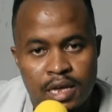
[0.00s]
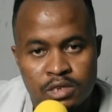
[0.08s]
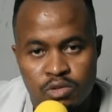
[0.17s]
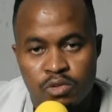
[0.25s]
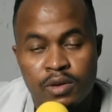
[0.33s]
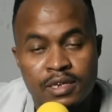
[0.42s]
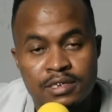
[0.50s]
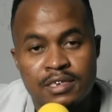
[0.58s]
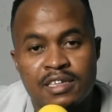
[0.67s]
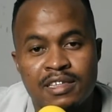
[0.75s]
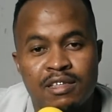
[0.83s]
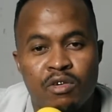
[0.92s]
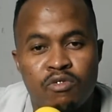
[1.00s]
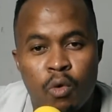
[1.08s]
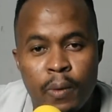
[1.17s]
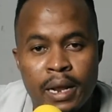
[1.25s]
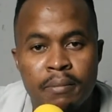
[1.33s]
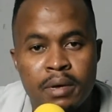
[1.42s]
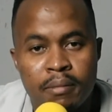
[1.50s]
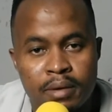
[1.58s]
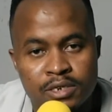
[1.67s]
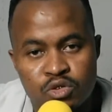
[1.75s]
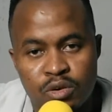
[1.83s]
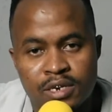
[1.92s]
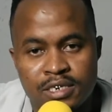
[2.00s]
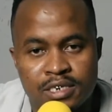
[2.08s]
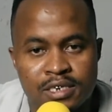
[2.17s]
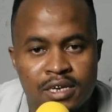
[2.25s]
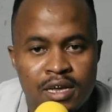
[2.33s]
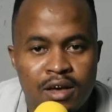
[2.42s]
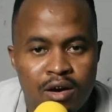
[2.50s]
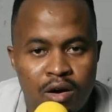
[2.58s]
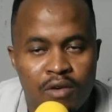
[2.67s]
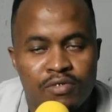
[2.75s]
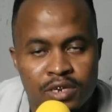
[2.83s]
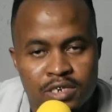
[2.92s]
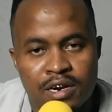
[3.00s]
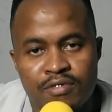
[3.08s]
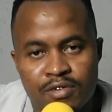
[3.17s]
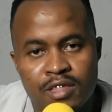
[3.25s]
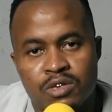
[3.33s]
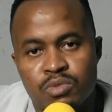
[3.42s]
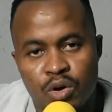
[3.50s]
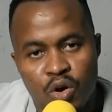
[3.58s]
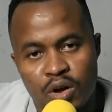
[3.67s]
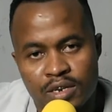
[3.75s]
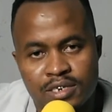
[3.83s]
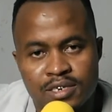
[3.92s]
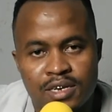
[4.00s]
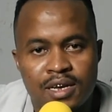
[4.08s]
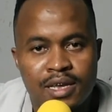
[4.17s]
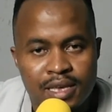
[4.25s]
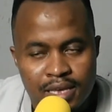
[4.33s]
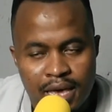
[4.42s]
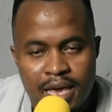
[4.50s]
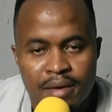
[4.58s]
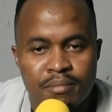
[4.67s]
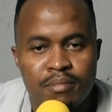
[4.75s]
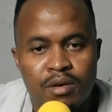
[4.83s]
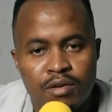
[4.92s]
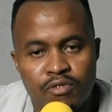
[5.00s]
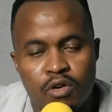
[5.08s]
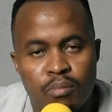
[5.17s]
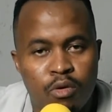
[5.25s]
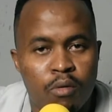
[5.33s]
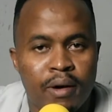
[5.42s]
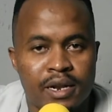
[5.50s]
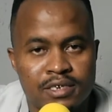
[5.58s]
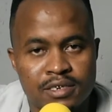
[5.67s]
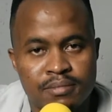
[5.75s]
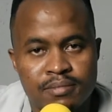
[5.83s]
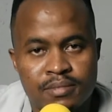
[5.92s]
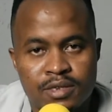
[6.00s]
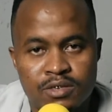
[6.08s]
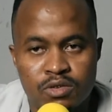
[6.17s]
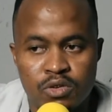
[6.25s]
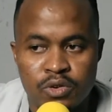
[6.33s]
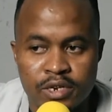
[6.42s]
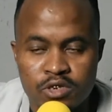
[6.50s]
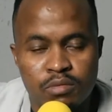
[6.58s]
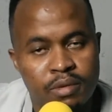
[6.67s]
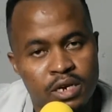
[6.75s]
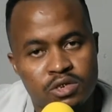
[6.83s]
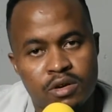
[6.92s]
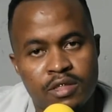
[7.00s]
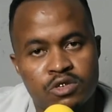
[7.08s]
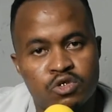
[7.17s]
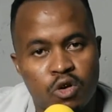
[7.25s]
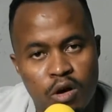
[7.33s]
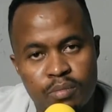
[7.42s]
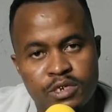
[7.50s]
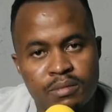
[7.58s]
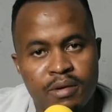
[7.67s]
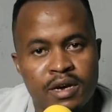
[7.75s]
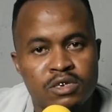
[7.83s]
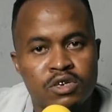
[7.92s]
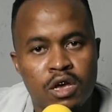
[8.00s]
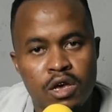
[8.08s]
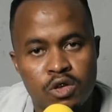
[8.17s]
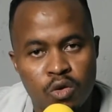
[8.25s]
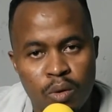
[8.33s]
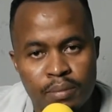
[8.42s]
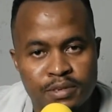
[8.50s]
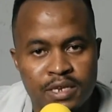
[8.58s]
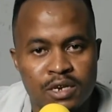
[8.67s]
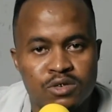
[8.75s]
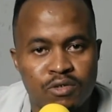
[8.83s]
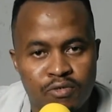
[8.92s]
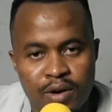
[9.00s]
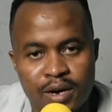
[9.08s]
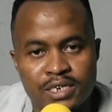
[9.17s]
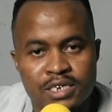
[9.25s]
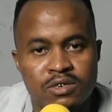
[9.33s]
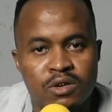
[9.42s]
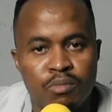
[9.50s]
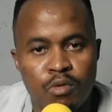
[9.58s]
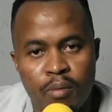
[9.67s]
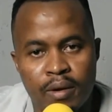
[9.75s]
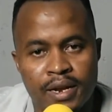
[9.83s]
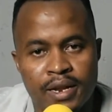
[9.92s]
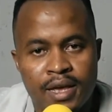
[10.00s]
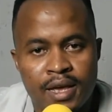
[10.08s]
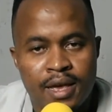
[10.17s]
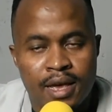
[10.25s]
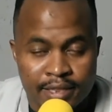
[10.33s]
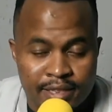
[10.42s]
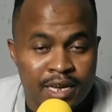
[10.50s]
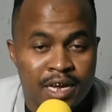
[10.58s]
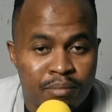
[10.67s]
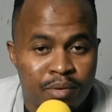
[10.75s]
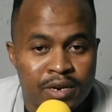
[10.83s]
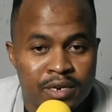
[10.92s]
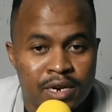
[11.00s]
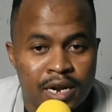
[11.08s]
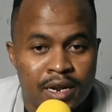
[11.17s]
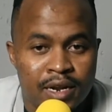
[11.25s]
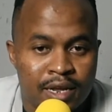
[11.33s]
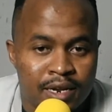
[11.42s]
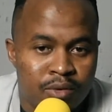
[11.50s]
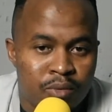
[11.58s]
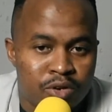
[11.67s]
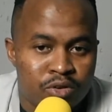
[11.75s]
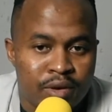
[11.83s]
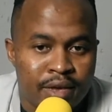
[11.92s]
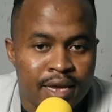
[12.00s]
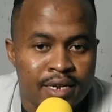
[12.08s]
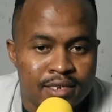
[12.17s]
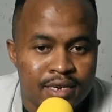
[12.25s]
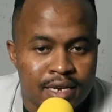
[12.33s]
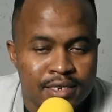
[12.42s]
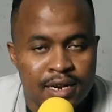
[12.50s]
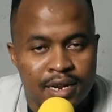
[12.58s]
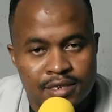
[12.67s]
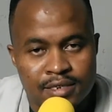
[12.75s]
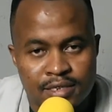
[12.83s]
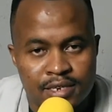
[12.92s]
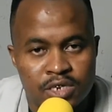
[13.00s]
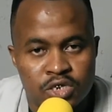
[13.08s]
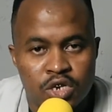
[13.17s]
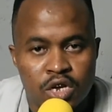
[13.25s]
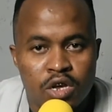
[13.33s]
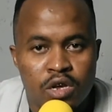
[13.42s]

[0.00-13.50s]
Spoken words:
And so you can see that the overwhelming majority of the traffic that we got came from mobiles. So you need to make sure that you optimize your website to function on mobile. And think about it, like when you get at a later stage